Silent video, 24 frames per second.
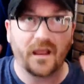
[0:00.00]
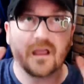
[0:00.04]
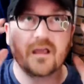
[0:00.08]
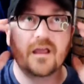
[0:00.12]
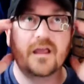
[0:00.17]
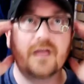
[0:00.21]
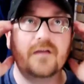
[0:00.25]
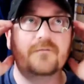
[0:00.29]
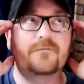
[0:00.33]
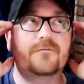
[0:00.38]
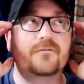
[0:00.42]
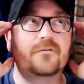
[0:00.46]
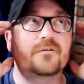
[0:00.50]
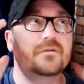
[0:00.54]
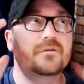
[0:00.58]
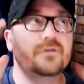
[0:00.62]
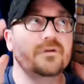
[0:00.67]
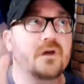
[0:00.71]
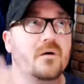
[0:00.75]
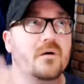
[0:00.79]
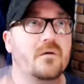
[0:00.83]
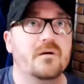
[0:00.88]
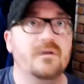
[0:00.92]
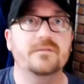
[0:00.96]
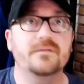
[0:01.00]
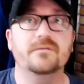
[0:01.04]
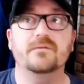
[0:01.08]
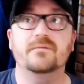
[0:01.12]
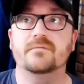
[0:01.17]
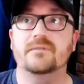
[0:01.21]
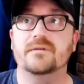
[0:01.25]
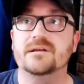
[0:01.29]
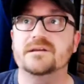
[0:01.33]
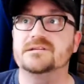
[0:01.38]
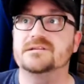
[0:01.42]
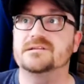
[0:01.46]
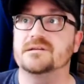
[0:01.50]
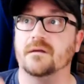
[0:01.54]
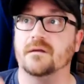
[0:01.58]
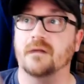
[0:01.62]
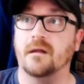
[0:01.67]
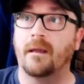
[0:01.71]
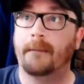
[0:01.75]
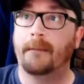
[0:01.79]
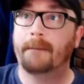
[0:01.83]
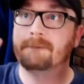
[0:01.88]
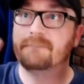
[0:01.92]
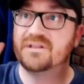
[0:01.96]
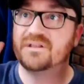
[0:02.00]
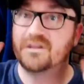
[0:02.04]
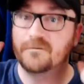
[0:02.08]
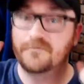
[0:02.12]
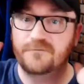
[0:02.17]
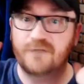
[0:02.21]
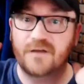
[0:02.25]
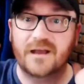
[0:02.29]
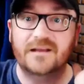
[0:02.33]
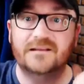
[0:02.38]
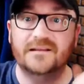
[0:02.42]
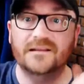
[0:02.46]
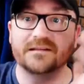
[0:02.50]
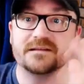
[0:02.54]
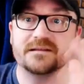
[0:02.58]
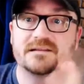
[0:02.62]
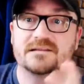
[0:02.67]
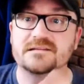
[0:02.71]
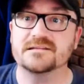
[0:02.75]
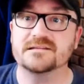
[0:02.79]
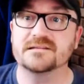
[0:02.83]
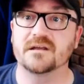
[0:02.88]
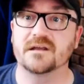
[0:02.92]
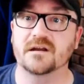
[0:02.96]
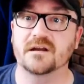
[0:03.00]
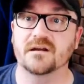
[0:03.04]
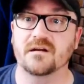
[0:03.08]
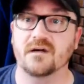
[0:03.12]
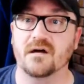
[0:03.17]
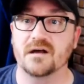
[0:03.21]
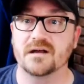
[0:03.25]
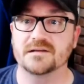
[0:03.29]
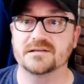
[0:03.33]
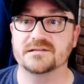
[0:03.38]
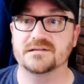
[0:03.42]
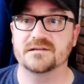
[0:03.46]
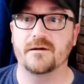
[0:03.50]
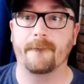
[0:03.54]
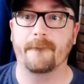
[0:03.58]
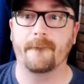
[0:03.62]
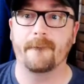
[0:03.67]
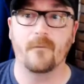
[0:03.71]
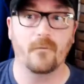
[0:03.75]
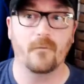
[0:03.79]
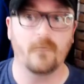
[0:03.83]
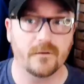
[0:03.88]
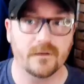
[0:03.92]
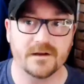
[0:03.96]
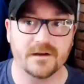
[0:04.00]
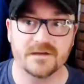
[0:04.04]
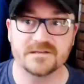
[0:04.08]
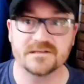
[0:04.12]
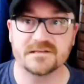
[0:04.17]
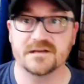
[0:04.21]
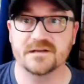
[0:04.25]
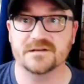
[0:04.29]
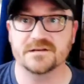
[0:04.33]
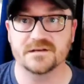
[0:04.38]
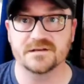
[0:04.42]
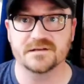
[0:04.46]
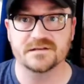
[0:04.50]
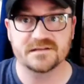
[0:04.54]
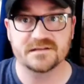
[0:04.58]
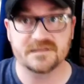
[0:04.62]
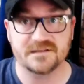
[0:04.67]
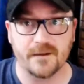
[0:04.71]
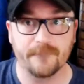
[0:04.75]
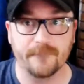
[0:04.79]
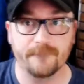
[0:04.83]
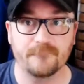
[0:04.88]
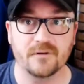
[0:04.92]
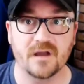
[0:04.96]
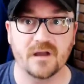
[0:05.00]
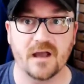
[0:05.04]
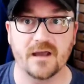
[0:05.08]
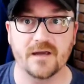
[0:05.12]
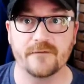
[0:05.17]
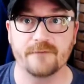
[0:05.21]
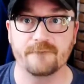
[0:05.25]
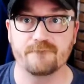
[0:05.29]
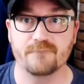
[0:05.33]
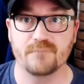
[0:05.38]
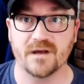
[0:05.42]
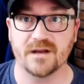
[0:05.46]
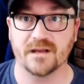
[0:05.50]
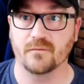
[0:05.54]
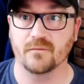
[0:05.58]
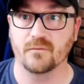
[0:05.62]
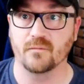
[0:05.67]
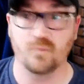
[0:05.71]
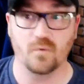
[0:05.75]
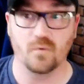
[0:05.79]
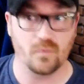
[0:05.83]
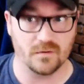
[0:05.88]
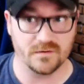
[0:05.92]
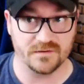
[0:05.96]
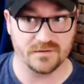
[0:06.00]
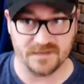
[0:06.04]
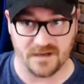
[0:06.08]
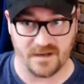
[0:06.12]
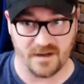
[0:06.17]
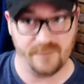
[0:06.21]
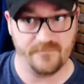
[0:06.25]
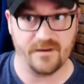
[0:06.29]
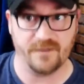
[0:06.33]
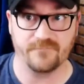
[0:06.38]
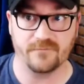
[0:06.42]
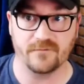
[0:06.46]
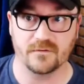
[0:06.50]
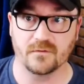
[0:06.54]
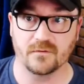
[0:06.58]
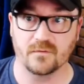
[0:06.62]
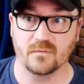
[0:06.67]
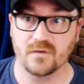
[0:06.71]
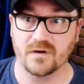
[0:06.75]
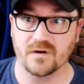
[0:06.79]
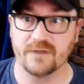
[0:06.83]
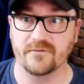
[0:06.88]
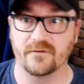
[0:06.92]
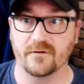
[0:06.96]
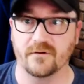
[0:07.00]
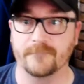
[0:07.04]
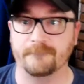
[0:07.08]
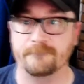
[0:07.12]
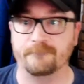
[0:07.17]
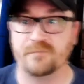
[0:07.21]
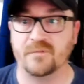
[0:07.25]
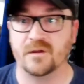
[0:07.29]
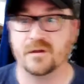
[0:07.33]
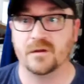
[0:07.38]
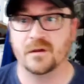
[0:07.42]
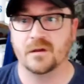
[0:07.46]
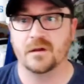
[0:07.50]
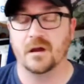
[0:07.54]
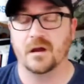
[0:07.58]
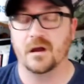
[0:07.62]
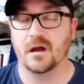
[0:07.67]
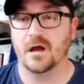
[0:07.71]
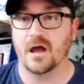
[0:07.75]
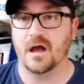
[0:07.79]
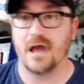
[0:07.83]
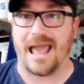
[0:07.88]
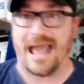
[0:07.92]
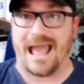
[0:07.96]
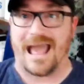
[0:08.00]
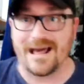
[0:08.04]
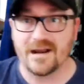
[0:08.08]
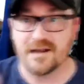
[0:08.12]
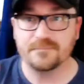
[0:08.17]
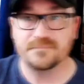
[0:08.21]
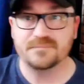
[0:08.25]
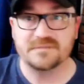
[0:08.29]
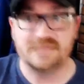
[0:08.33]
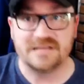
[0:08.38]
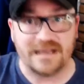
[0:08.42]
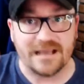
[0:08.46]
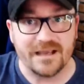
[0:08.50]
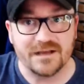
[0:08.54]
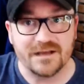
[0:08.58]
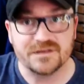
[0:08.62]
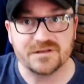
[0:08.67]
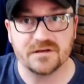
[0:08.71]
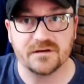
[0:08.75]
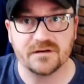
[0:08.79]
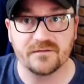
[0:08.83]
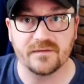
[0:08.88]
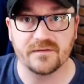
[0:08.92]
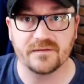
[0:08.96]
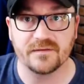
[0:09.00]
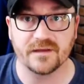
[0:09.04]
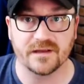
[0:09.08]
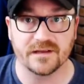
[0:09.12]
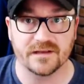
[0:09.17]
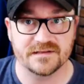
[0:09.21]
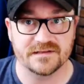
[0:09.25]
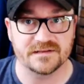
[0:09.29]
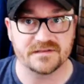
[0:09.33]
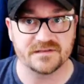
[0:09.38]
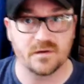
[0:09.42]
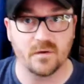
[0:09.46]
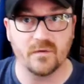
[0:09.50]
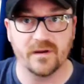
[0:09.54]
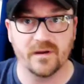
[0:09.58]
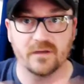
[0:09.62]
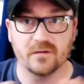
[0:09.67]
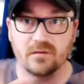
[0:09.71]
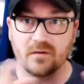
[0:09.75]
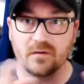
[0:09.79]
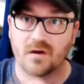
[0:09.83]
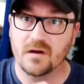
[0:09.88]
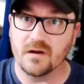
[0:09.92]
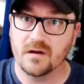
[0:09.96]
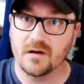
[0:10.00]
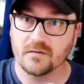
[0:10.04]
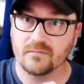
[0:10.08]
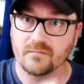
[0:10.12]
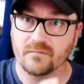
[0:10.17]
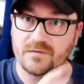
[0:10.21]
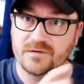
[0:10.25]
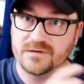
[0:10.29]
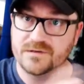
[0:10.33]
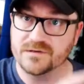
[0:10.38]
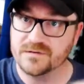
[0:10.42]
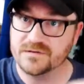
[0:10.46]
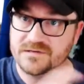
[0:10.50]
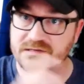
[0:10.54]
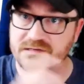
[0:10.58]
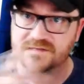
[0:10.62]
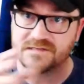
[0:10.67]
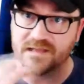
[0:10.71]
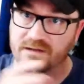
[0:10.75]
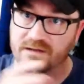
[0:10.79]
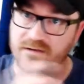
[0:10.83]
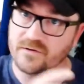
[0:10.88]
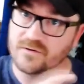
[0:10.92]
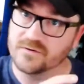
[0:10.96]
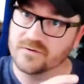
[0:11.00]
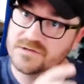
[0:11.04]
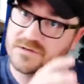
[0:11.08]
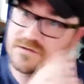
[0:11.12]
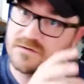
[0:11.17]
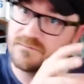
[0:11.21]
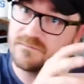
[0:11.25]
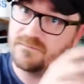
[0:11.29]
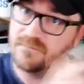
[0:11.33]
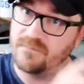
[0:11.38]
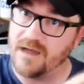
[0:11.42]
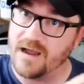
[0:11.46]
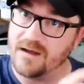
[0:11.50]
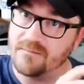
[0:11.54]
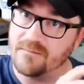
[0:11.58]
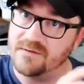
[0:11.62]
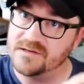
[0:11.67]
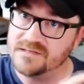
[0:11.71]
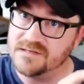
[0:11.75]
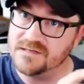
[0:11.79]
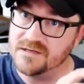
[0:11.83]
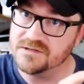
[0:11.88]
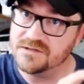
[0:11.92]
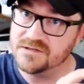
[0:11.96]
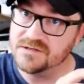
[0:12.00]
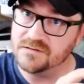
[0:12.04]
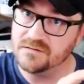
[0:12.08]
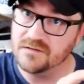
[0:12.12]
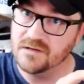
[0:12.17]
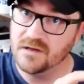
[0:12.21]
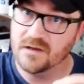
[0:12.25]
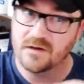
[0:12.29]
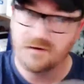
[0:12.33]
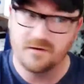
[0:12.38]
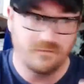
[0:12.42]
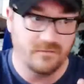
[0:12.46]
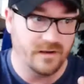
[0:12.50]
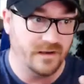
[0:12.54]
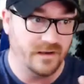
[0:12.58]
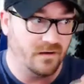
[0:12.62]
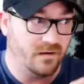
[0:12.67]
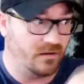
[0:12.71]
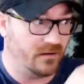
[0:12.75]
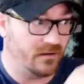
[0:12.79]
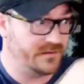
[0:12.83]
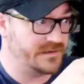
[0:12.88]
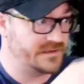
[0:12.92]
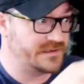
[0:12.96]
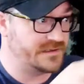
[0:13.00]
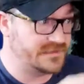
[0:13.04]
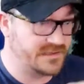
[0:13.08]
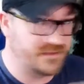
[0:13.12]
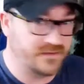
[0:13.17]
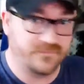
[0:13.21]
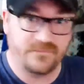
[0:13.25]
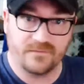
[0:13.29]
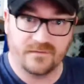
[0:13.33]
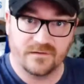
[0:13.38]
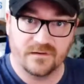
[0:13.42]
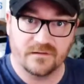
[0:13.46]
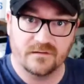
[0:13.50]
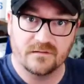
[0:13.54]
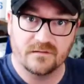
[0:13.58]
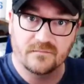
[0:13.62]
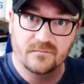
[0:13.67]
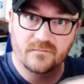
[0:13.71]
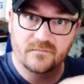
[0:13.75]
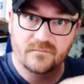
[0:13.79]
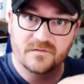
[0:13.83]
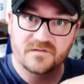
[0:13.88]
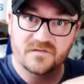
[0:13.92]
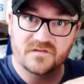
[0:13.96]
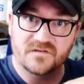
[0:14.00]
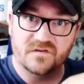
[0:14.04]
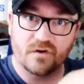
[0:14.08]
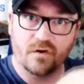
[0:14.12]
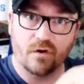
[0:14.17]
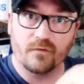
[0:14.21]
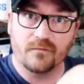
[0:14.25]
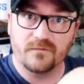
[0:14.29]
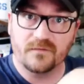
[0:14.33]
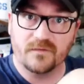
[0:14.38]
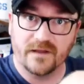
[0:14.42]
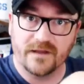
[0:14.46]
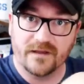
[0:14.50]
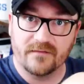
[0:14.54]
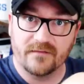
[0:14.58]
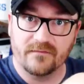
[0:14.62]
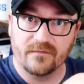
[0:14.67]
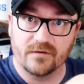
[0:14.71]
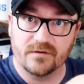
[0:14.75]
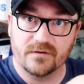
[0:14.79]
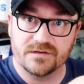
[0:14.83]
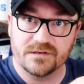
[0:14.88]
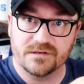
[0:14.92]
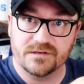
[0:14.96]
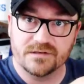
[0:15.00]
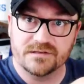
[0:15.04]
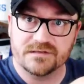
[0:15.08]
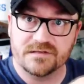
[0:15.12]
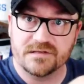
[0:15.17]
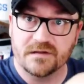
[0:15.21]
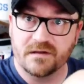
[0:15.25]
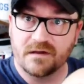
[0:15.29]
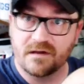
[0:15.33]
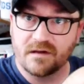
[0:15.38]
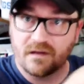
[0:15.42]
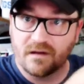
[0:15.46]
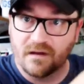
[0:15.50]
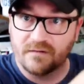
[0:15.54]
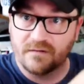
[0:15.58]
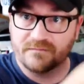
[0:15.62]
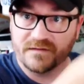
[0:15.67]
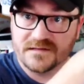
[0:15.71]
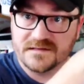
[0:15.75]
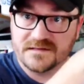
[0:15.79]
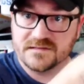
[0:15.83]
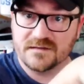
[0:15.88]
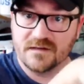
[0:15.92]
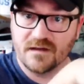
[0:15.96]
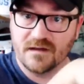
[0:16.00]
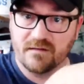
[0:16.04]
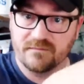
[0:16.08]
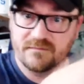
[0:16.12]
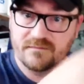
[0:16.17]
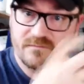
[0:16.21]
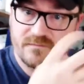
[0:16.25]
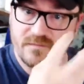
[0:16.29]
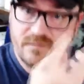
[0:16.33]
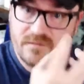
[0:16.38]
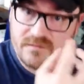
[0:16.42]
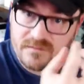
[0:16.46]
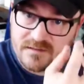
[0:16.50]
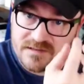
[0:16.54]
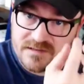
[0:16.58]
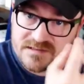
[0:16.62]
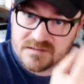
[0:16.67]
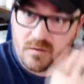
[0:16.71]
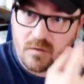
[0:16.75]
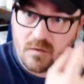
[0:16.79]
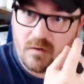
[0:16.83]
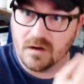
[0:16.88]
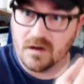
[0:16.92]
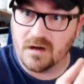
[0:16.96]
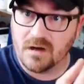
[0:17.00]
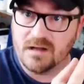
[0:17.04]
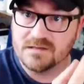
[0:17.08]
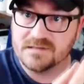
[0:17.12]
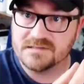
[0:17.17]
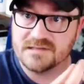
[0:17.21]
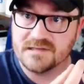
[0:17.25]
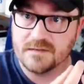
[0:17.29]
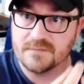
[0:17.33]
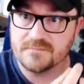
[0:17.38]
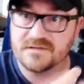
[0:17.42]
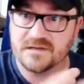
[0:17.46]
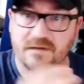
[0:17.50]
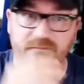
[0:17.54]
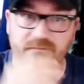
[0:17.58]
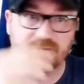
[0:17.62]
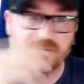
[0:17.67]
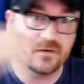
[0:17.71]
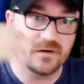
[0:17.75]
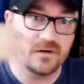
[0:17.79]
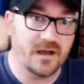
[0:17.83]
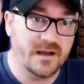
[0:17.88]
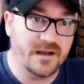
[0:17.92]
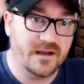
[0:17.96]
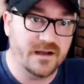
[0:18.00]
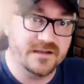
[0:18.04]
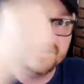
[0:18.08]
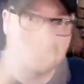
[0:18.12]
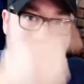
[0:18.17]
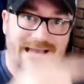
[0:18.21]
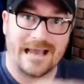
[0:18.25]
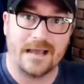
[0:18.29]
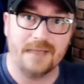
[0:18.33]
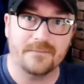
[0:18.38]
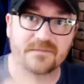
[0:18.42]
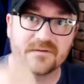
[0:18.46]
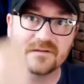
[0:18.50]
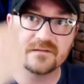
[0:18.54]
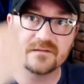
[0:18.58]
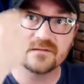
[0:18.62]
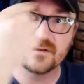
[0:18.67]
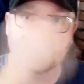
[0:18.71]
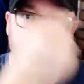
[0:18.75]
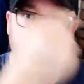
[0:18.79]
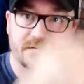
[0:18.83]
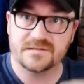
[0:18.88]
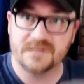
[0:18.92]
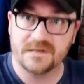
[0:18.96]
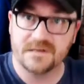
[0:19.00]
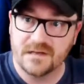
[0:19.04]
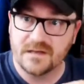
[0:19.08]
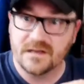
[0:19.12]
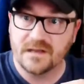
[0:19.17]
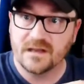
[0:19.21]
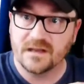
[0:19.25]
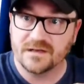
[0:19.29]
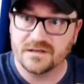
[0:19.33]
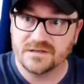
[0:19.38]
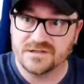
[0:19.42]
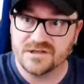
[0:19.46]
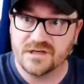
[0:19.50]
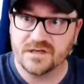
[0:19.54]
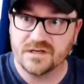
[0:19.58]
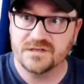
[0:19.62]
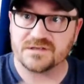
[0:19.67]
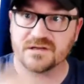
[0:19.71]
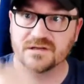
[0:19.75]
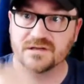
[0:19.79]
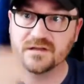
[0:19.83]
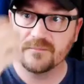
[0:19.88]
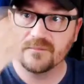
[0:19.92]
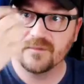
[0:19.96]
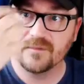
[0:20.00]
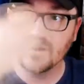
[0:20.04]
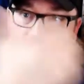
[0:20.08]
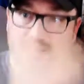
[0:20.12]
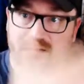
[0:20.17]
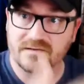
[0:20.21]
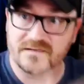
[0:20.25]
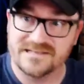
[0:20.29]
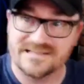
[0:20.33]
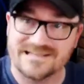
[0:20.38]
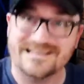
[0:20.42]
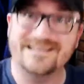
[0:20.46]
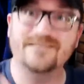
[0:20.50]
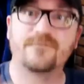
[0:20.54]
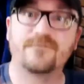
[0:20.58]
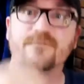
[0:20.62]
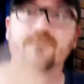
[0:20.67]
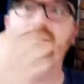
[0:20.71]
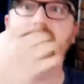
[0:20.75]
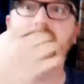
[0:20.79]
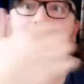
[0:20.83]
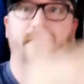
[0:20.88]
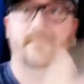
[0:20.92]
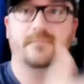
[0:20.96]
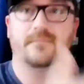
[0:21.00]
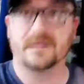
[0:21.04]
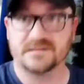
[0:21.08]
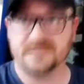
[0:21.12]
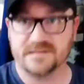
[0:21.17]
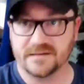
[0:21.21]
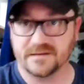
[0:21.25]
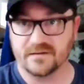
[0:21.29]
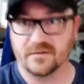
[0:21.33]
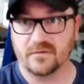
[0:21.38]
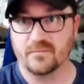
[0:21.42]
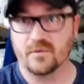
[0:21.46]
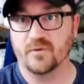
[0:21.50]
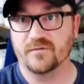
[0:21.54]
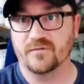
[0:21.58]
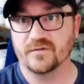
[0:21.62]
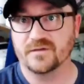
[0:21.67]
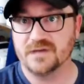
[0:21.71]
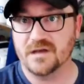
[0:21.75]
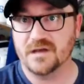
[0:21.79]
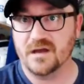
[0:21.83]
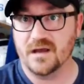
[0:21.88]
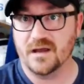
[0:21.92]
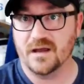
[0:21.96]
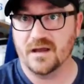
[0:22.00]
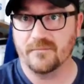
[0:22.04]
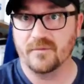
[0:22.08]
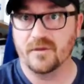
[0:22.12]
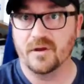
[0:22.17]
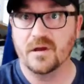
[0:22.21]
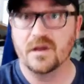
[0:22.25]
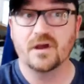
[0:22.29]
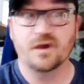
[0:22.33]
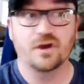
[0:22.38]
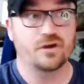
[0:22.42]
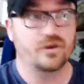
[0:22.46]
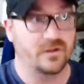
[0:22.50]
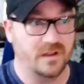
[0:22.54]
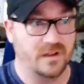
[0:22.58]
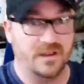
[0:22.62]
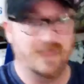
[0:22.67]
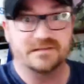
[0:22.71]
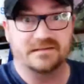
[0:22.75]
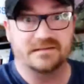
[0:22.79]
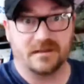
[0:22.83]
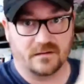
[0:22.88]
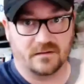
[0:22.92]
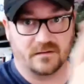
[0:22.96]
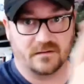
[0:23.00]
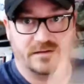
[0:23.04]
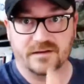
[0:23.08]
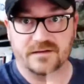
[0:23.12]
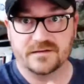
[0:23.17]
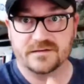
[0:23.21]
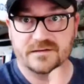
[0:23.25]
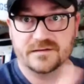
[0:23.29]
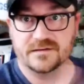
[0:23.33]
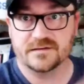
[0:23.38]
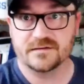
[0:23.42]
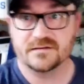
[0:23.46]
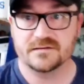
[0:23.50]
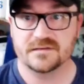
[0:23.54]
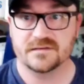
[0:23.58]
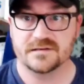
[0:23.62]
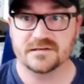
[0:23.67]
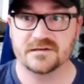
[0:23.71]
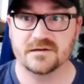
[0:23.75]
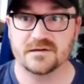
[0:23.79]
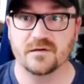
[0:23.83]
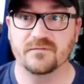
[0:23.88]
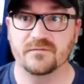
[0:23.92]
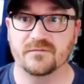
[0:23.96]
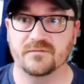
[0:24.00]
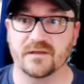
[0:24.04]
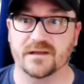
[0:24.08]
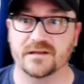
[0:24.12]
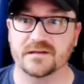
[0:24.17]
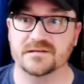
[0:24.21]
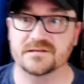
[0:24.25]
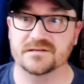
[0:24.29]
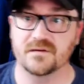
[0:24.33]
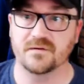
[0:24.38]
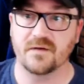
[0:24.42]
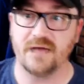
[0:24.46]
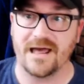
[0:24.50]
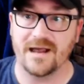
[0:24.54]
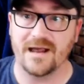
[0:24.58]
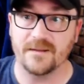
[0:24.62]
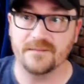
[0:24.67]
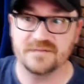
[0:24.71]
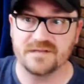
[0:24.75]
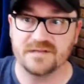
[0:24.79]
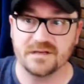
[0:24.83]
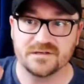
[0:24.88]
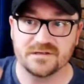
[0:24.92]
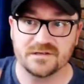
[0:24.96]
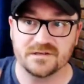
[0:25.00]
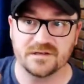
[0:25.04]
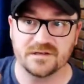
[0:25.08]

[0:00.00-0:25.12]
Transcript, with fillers: if for no other reason, but the fact that this is going to cost organizations some kind of money or time effort or whatever. Uh, adaptation of the thing as it's going along reduces that notion of fragmentation, right? All these different snowflake versions of this of these core concepts if you're not adapting those and changing them and defragmenting them over time it's going to lead to, to snowflakes so adaptation